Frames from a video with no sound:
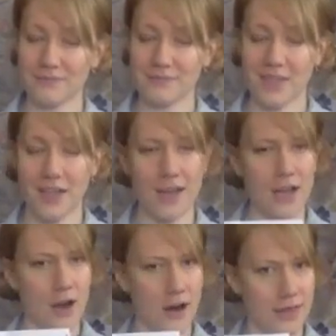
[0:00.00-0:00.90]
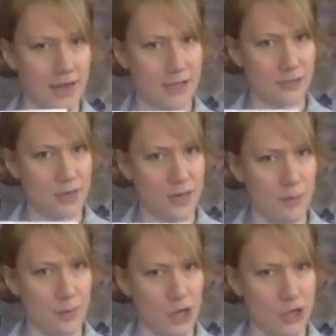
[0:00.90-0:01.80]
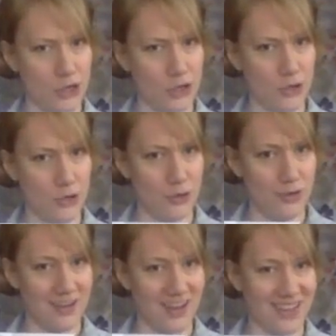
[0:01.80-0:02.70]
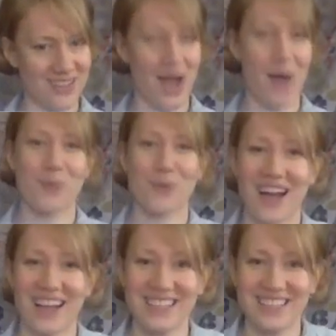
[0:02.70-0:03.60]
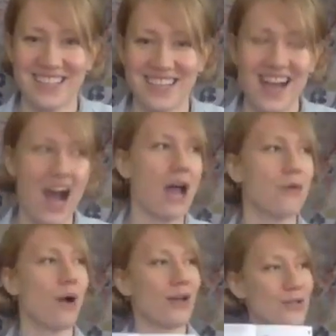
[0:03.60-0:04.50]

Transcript: All right, the next one, number 2, on the top right, I want you